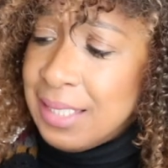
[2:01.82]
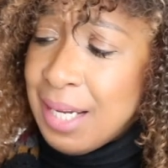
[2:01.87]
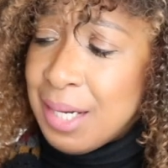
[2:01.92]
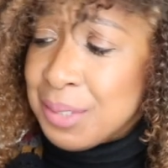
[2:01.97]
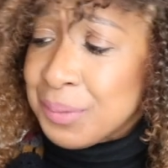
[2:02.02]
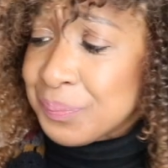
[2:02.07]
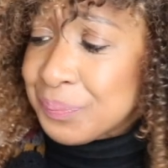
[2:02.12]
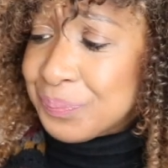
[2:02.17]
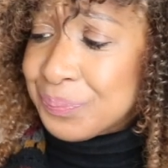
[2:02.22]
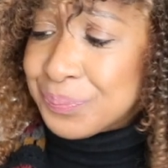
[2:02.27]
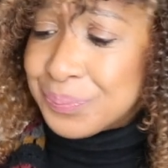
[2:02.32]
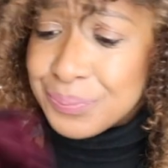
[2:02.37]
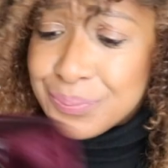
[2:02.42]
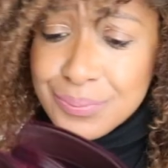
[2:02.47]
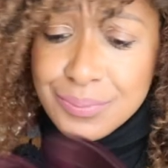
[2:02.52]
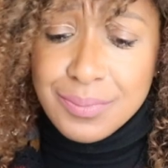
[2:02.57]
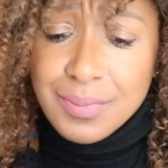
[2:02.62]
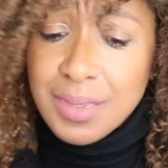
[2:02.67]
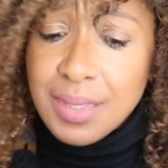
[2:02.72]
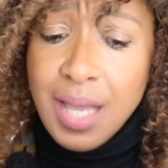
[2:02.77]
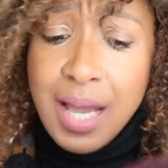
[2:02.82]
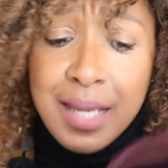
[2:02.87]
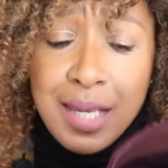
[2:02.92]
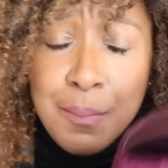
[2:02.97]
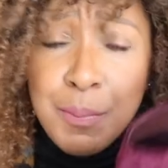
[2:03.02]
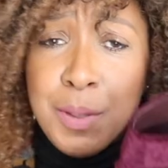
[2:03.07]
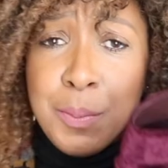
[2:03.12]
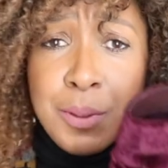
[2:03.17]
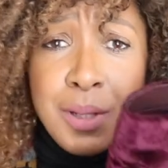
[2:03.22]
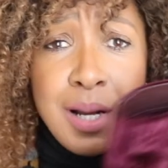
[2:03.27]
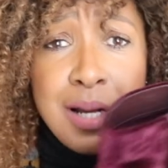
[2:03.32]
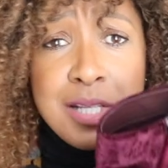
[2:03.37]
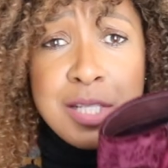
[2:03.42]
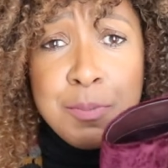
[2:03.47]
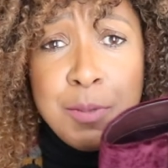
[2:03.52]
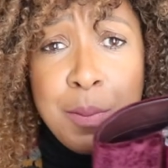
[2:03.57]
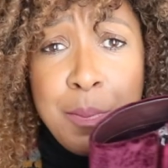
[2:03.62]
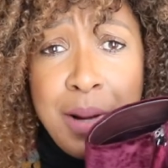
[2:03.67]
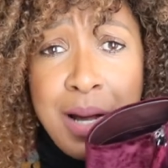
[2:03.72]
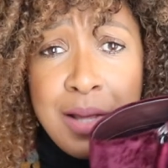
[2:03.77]
yeah, I get people ask
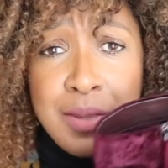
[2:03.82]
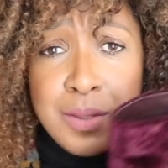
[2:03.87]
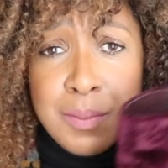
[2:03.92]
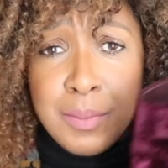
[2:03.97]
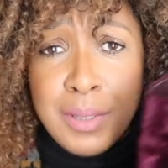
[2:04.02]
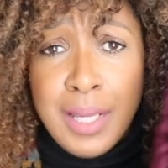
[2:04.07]
me about them,